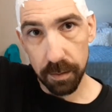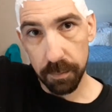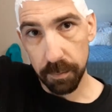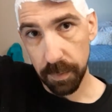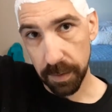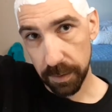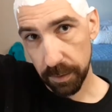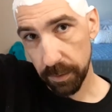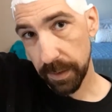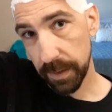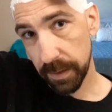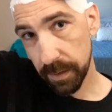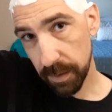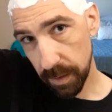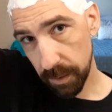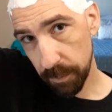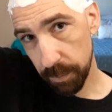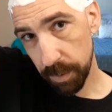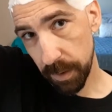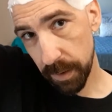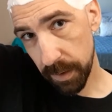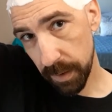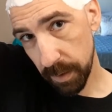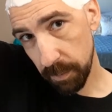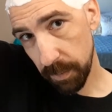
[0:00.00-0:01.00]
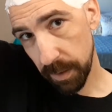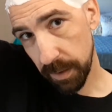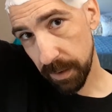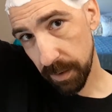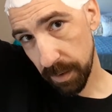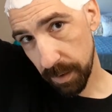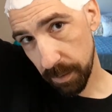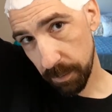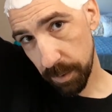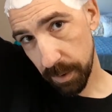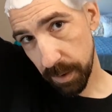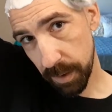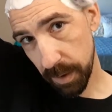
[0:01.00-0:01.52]
my great-grandpa, then my
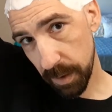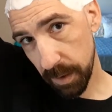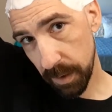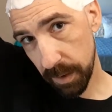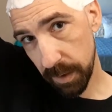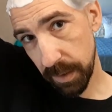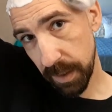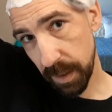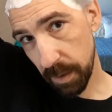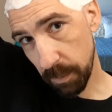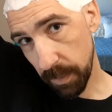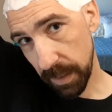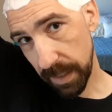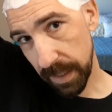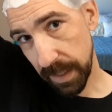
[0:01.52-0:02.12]
grandpa, and now my